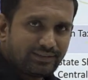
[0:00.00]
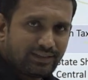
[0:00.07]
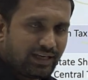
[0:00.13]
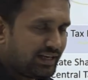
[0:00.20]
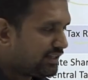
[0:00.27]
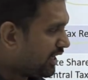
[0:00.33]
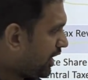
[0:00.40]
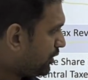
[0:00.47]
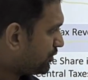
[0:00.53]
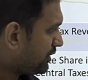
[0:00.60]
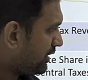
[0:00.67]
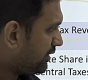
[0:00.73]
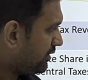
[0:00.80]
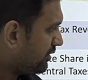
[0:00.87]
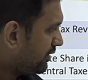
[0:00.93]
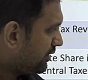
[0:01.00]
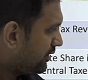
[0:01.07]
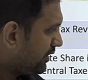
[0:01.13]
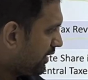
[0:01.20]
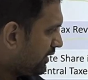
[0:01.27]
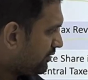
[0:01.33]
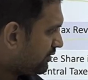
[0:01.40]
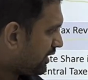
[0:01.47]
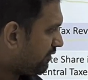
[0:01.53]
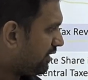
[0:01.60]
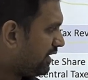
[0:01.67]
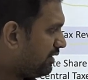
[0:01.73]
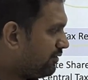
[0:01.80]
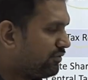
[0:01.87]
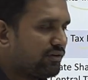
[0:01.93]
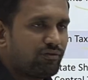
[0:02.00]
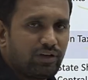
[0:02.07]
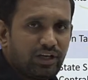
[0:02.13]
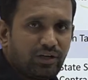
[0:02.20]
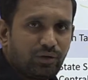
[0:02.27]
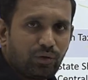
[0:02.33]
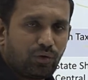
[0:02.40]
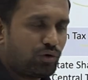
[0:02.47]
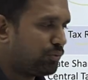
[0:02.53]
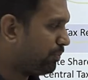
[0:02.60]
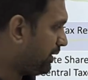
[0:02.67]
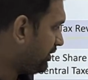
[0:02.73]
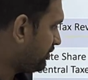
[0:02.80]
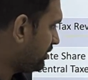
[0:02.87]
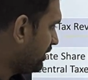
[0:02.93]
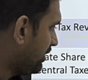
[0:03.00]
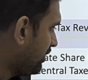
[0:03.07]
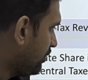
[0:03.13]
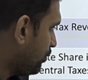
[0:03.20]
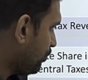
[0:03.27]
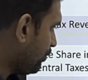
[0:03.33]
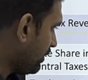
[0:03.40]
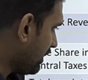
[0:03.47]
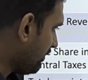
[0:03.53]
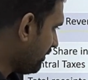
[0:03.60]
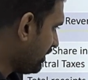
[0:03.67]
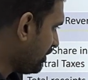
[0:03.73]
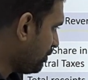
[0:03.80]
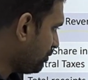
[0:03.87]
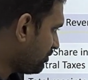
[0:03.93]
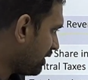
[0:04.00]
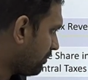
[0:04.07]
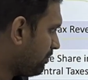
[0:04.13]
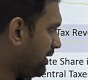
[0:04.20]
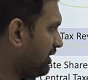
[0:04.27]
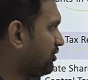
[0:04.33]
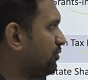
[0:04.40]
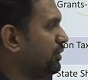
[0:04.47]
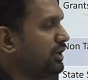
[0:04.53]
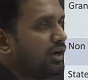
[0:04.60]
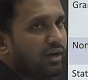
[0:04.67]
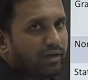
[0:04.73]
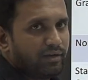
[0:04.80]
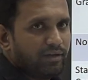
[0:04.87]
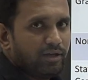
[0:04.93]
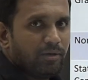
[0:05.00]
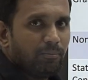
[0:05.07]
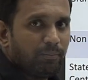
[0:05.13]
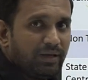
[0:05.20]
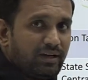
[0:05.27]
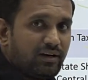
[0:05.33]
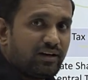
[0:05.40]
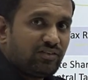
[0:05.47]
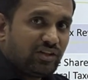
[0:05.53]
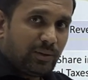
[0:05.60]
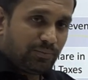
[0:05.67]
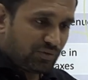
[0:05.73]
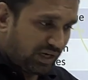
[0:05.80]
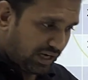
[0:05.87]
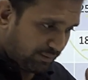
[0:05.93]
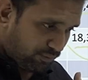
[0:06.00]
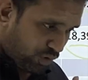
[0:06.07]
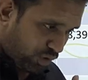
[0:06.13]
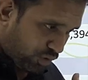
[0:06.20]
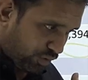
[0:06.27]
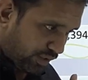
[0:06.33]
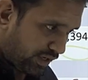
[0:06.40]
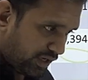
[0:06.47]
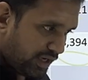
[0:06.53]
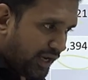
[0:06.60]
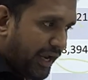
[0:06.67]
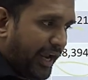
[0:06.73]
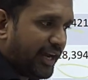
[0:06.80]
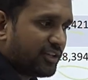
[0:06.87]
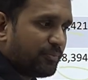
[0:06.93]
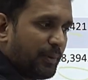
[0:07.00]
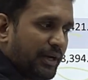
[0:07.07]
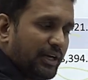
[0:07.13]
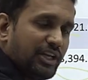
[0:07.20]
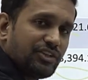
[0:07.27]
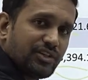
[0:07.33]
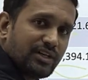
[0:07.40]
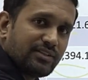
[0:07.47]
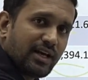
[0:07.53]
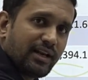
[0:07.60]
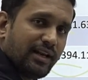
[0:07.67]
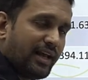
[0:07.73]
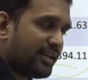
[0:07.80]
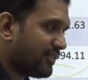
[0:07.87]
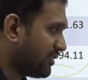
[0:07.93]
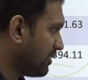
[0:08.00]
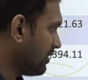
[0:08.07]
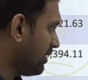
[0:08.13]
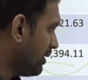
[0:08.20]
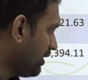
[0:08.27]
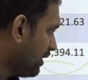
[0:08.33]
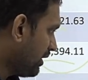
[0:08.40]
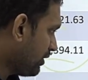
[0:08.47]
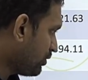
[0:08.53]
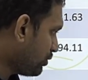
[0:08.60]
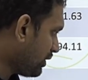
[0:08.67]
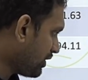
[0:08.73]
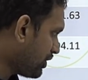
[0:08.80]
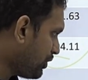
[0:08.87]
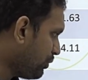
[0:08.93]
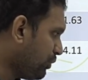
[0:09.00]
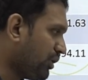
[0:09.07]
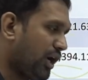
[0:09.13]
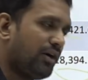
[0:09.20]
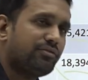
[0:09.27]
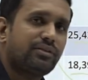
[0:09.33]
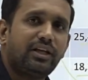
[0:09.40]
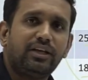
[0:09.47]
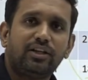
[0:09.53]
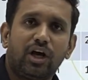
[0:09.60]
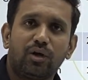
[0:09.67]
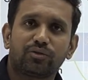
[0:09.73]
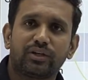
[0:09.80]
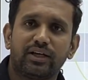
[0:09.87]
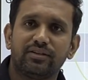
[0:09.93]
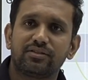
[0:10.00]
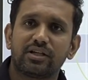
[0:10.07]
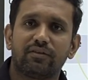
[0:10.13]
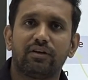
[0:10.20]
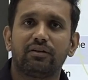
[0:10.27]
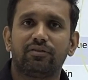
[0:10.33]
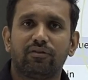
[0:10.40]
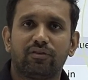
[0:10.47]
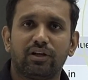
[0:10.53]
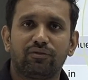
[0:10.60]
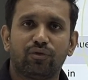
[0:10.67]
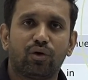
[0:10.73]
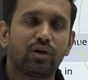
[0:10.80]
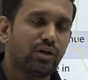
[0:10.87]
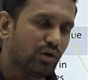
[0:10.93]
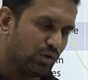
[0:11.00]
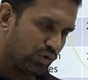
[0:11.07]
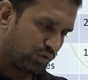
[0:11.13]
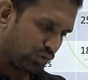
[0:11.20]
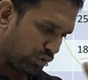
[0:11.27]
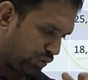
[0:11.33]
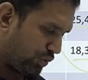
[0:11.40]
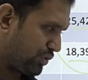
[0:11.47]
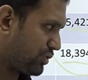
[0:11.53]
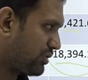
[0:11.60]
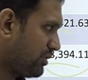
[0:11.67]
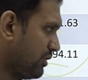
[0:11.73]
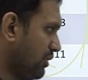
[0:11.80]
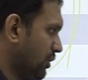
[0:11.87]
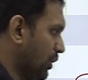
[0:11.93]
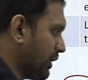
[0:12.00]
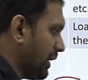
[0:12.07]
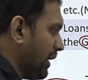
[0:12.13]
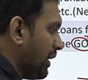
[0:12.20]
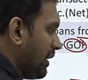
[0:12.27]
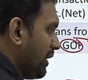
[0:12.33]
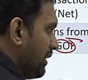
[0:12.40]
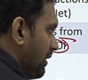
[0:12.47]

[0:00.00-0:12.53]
3,750 crore rupees revenue surplus we are. Mean receipts are more, expenditures are less, to the tune of 3,754 crores. Okay,